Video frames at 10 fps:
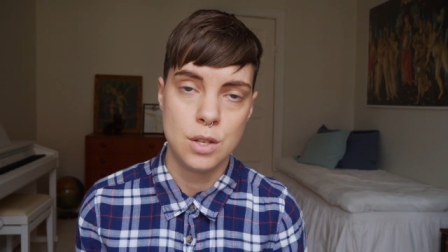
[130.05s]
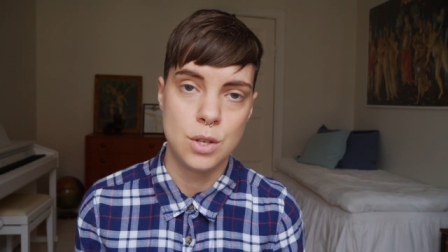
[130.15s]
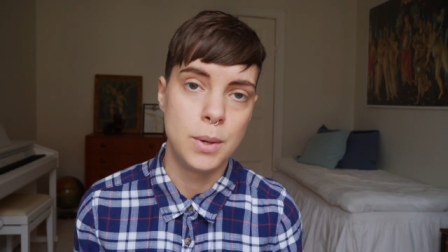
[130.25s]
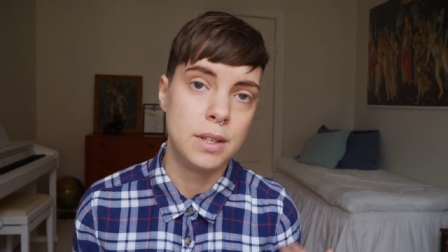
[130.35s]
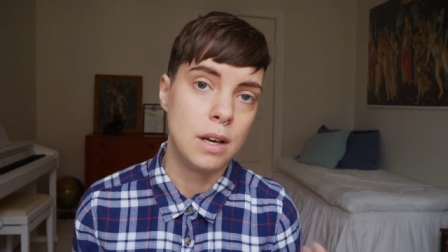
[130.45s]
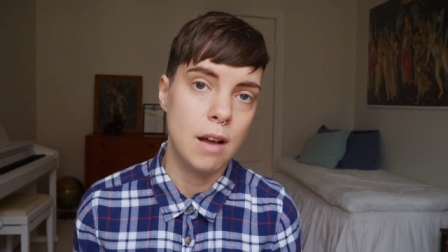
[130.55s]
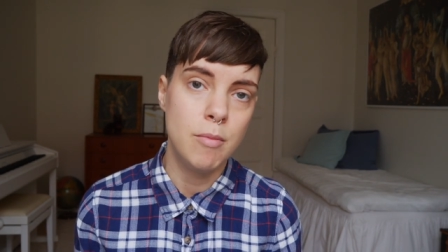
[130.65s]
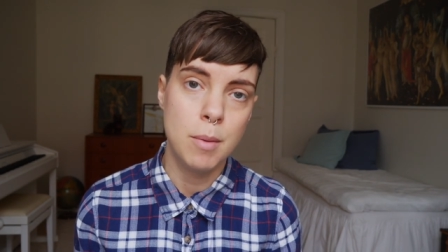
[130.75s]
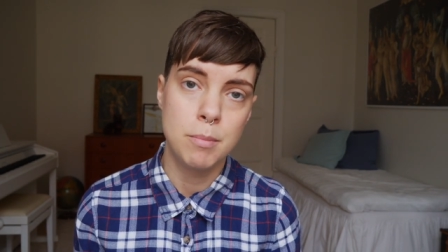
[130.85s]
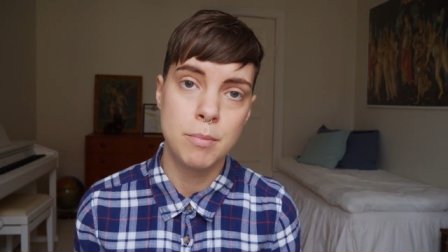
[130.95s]
So in the
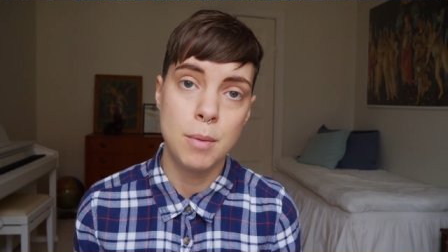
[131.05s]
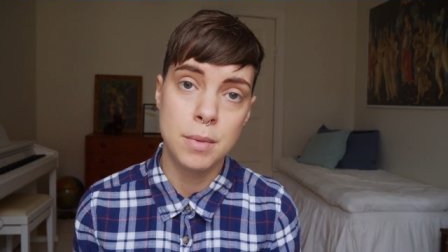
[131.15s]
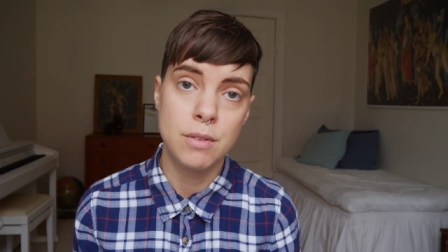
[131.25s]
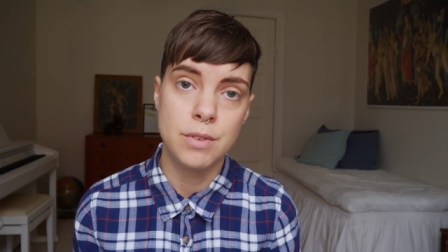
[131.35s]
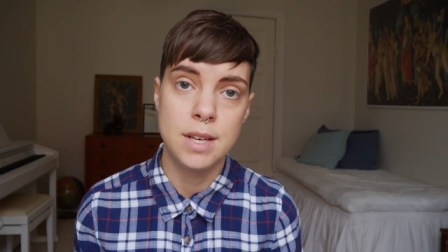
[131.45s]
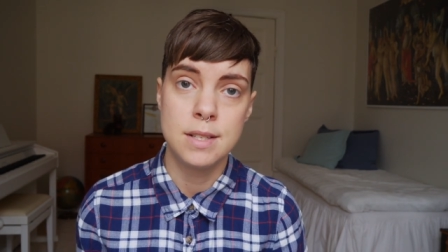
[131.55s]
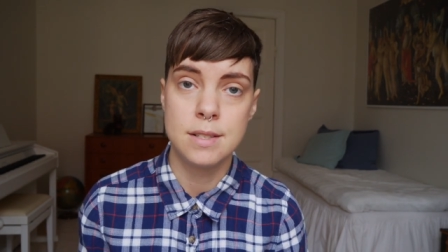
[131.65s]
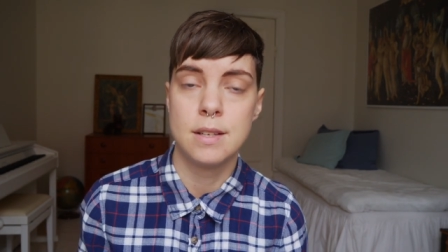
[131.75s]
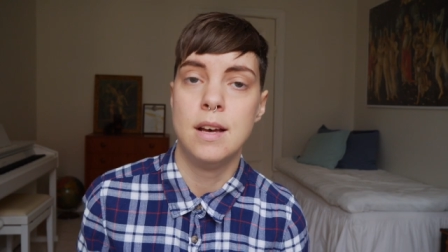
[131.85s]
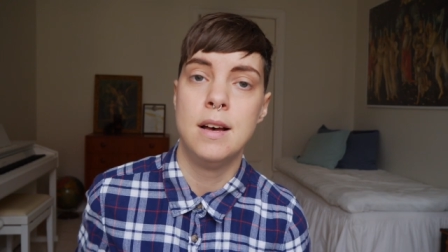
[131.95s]
love bombing
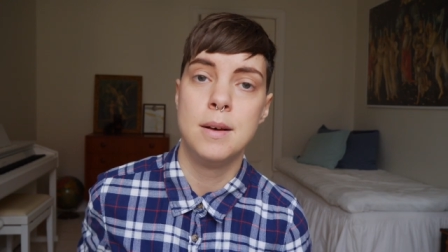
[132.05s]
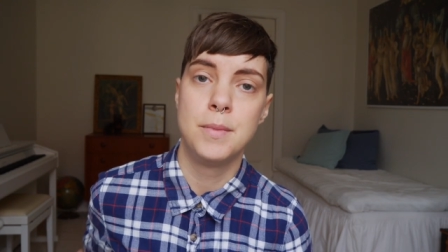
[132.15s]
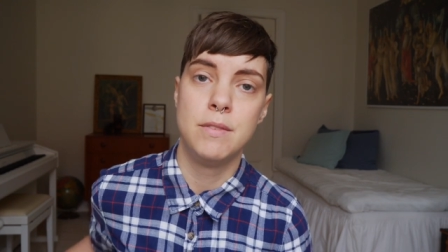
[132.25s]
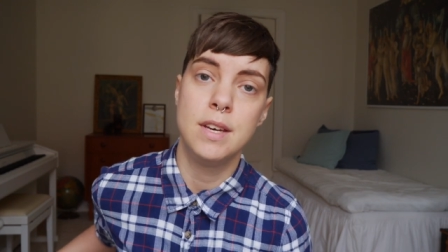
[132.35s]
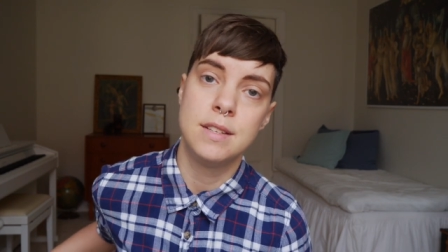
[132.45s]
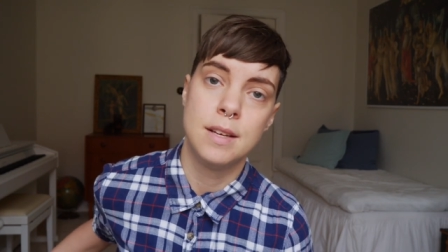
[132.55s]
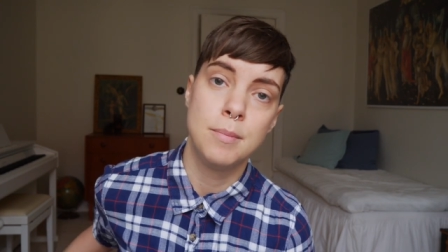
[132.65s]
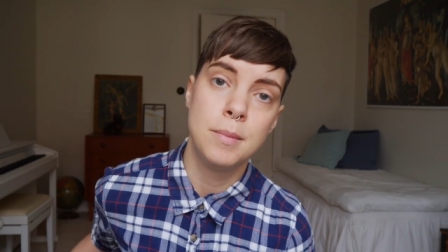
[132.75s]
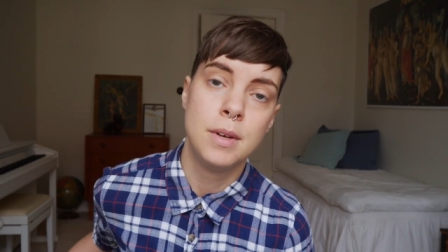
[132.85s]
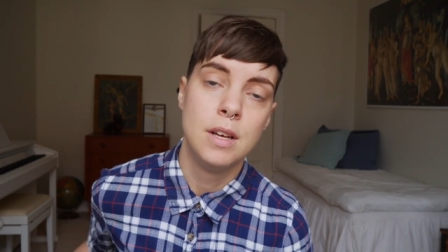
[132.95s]
phase, um, the
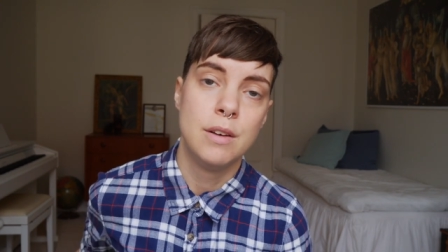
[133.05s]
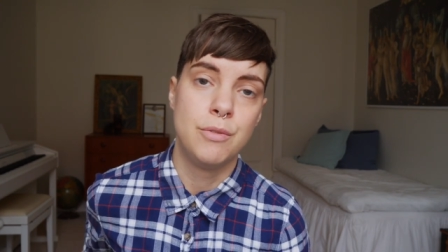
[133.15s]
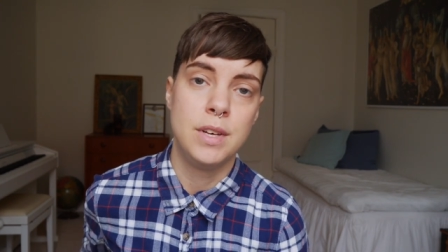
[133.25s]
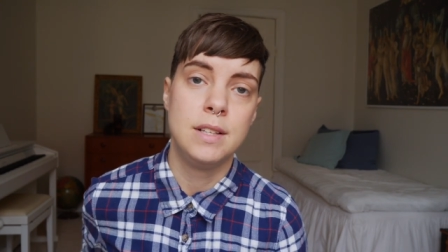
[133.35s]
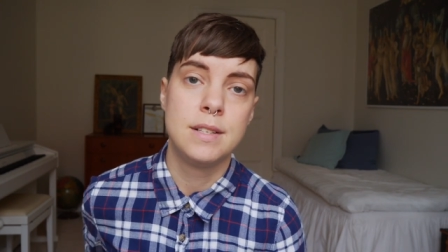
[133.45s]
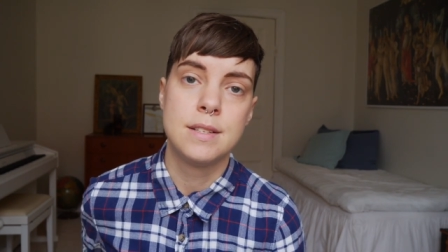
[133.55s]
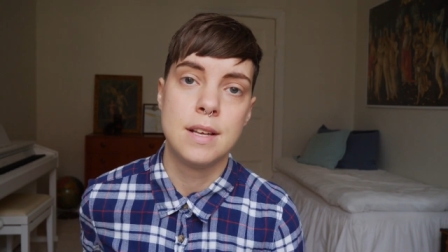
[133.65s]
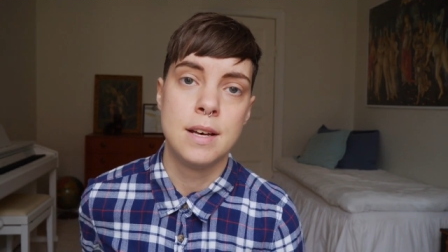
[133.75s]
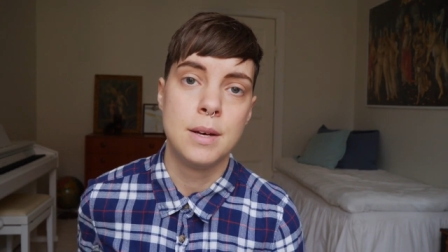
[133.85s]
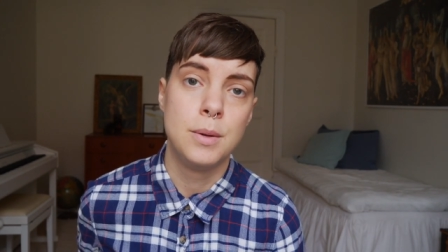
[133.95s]
victim feels
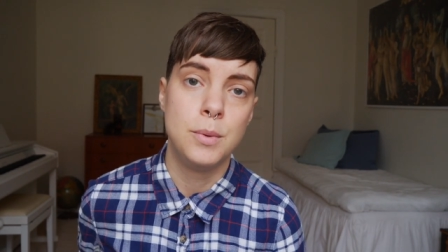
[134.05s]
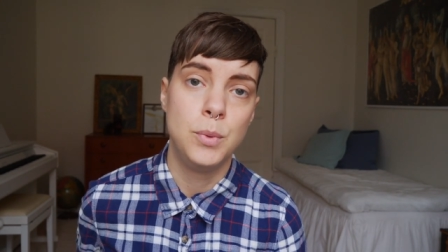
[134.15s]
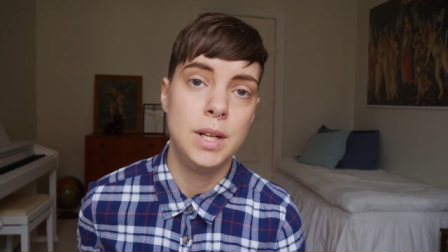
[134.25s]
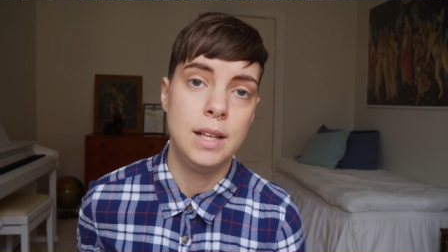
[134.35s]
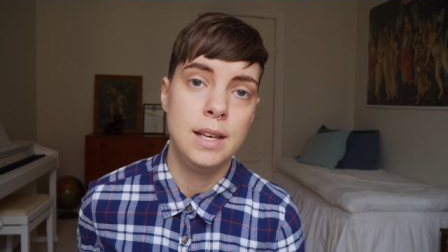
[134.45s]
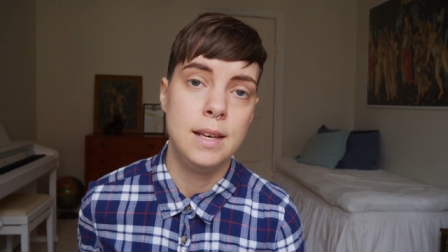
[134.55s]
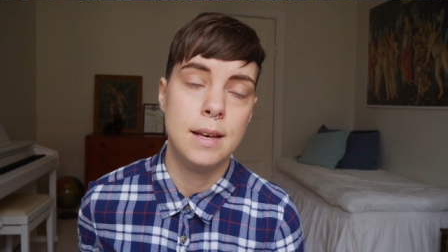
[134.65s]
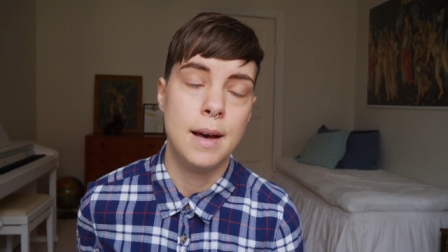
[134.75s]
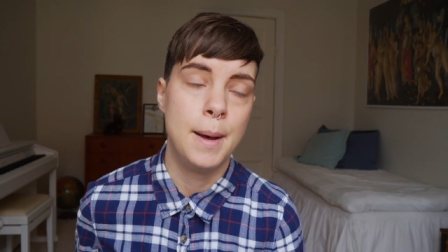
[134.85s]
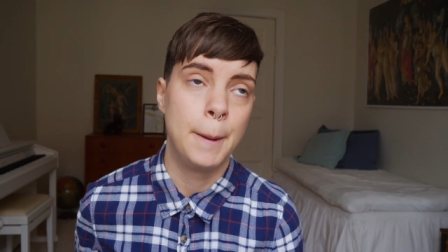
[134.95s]
uh,
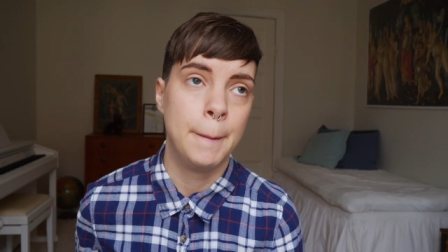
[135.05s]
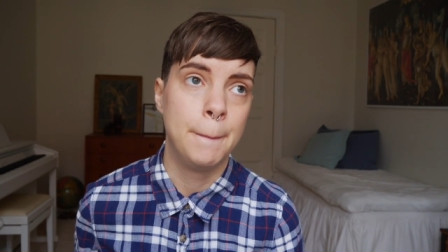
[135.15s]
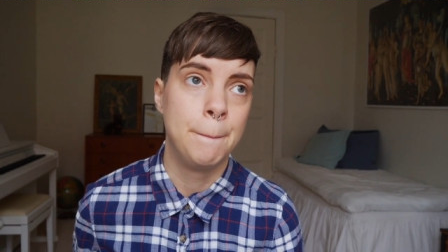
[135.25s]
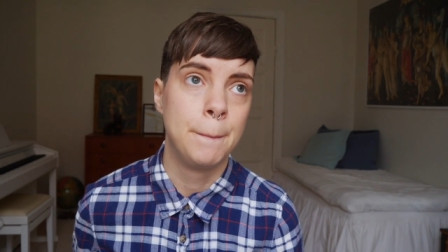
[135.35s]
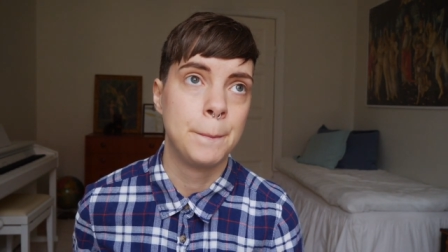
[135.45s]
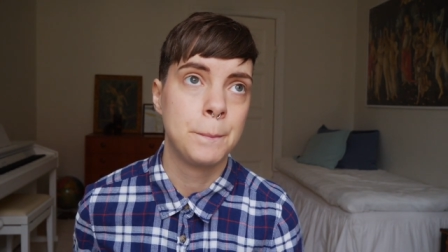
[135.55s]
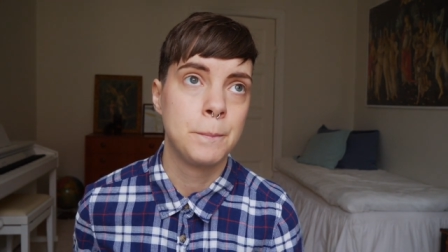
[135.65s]
really um,